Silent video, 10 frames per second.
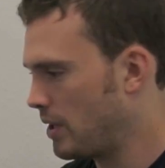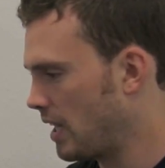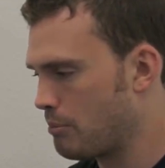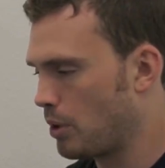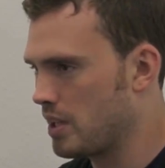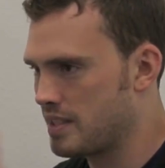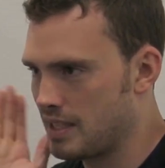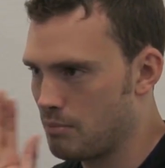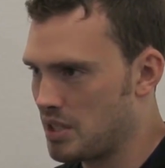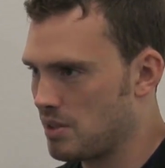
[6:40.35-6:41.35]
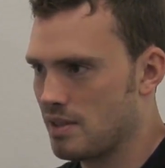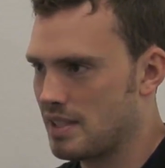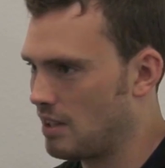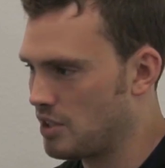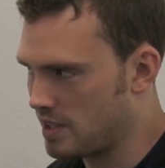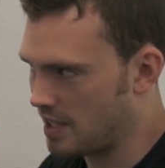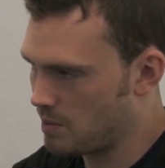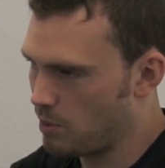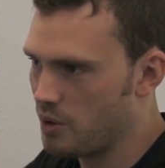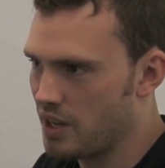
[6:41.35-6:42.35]
but like bullets and missiles, they'll just
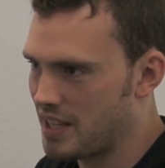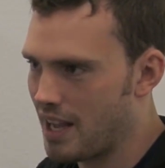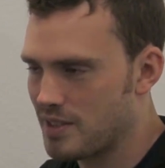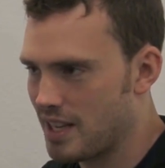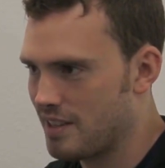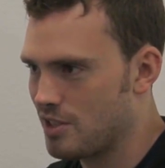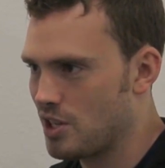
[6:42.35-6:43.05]
explode on the outside of the